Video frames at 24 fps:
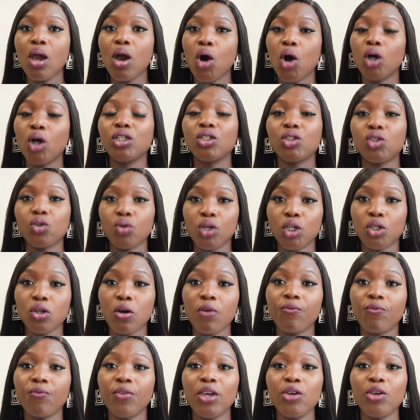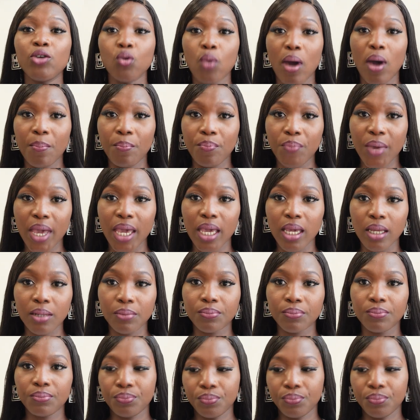or the tuition fee you are paying.